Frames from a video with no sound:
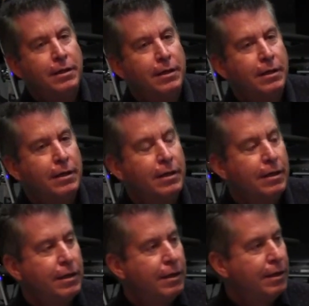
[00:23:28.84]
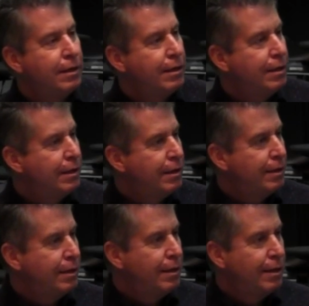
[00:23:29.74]

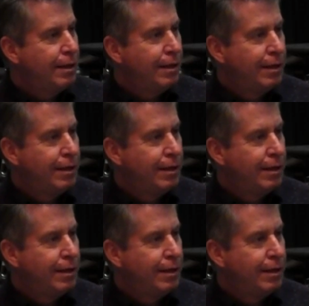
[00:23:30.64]
Nobody speaks.